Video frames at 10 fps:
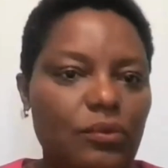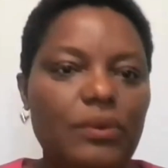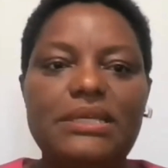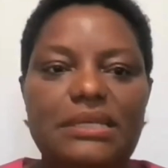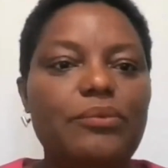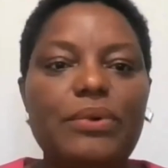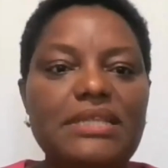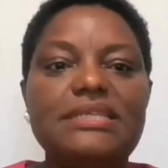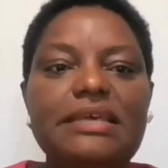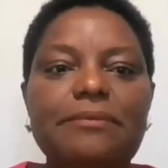We're the
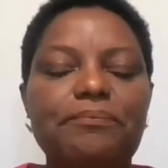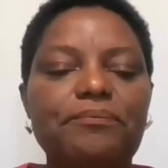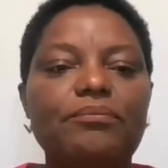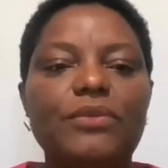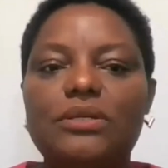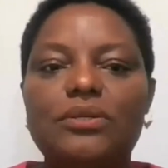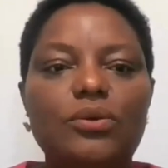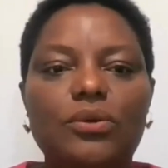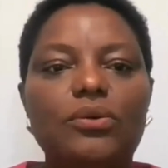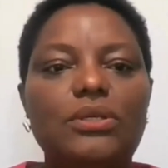same. But no,